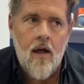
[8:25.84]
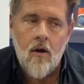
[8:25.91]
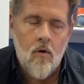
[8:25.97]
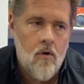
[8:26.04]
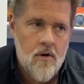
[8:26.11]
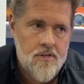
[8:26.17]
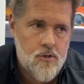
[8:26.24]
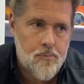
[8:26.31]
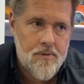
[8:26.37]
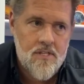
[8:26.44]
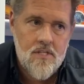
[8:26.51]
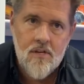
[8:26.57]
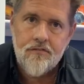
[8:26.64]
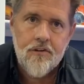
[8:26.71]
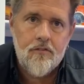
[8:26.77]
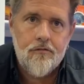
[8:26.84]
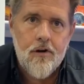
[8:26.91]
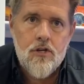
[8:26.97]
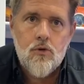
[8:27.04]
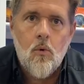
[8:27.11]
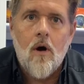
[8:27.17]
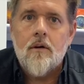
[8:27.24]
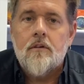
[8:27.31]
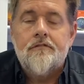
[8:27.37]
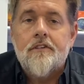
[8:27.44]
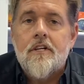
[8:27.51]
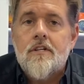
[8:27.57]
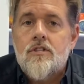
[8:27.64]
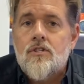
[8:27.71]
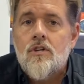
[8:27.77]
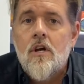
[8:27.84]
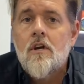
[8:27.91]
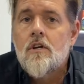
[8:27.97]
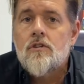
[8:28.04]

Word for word: or a specific freshwater fish,